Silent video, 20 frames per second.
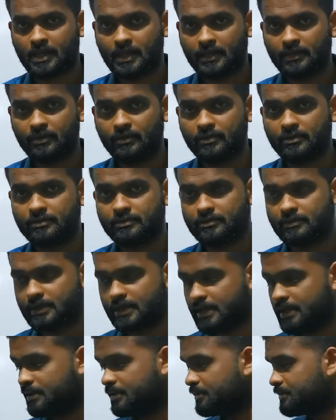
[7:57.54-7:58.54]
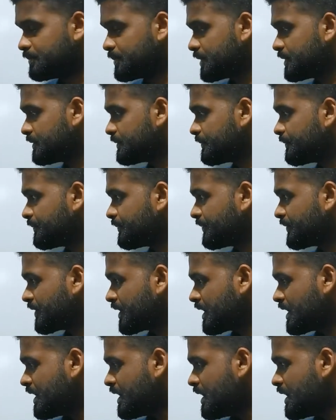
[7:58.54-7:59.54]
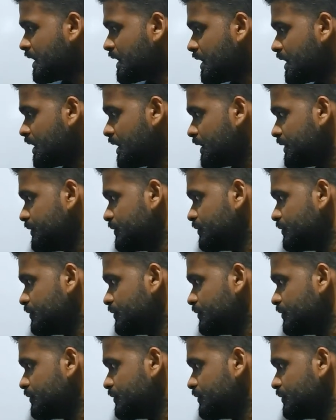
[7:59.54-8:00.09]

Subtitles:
in order to keep a